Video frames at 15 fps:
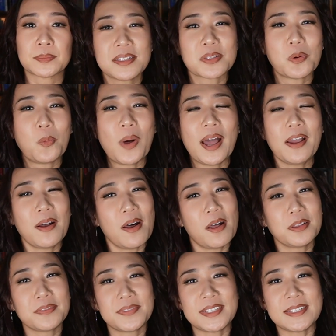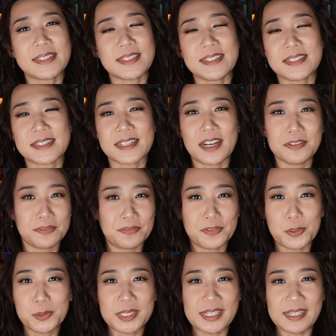So while all of this is
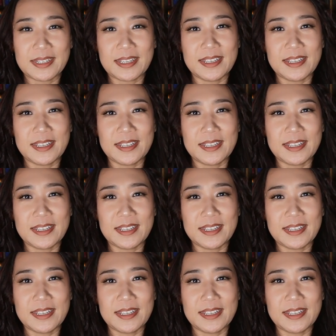unfolding